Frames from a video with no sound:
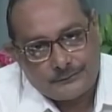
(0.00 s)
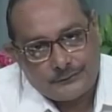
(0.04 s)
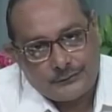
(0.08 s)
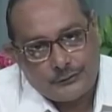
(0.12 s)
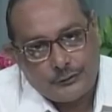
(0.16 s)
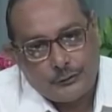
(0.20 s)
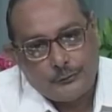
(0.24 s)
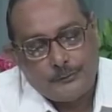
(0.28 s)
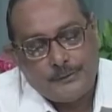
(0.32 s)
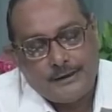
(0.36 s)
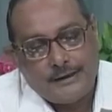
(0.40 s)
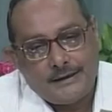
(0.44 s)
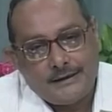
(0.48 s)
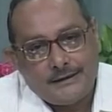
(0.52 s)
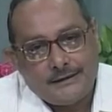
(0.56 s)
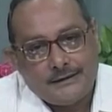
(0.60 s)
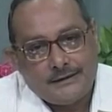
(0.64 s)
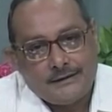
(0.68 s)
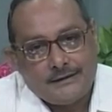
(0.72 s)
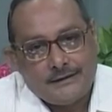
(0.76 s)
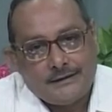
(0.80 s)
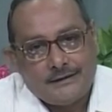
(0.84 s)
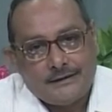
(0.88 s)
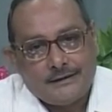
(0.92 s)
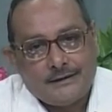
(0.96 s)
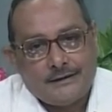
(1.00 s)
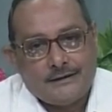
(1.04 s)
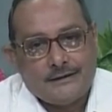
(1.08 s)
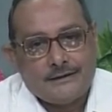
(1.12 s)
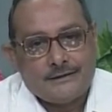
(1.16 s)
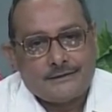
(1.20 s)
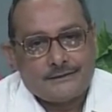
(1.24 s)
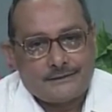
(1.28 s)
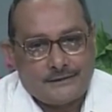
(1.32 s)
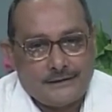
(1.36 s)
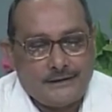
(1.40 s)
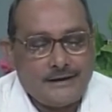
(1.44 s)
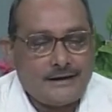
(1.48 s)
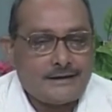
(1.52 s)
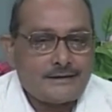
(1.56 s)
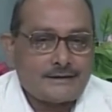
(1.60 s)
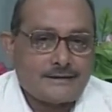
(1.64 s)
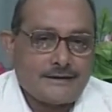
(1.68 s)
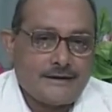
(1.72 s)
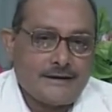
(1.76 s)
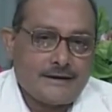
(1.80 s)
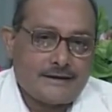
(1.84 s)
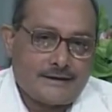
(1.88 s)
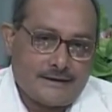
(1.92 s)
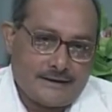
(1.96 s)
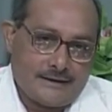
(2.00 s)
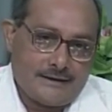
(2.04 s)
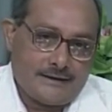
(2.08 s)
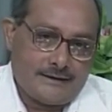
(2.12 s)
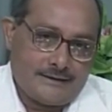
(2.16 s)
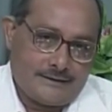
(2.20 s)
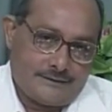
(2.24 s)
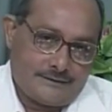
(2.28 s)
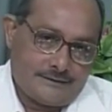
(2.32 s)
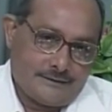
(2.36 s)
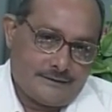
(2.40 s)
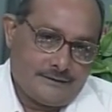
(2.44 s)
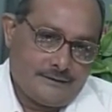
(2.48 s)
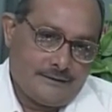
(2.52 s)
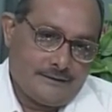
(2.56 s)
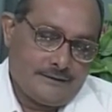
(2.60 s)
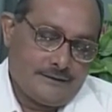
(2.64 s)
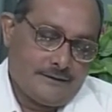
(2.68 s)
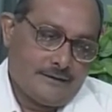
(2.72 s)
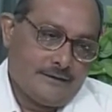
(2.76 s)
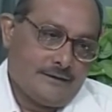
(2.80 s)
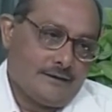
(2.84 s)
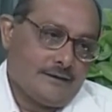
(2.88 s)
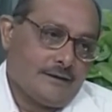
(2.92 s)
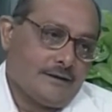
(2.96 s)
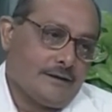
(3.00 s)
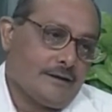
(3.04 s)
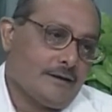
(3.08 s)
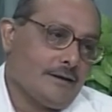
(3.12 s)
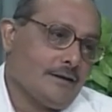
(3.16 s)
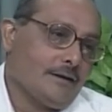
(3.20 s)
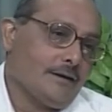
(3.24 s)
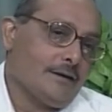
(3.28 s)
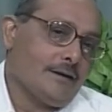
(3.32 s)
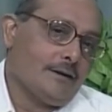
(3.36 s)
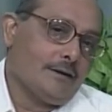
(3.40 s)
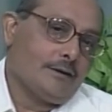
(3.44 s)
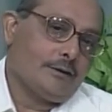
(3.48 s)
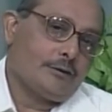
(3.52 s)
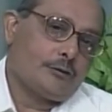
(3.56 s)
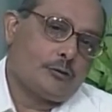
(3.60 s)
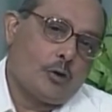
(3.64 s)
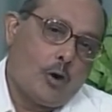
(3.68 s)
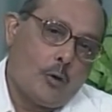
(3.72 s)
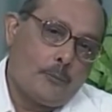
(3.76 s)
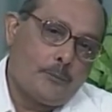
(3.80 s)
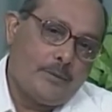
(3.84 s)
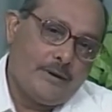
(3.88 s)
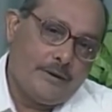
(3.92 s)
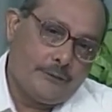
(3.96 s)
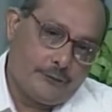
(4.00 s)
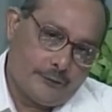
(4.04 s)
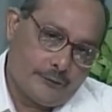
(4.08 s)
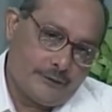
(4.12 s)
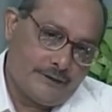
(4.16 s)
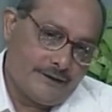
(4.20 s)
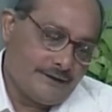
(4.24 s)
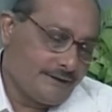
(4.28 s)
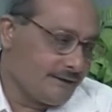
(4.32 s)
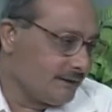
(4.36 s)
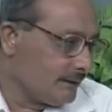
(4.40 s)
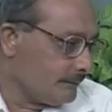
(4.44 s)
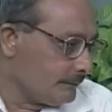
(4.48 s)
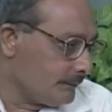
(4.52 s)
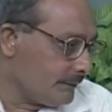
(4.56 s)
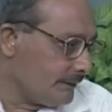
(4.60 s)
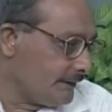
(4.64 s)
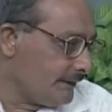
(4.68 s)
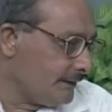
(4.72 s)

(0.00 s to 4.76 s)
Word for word: You may select a character, uh, for example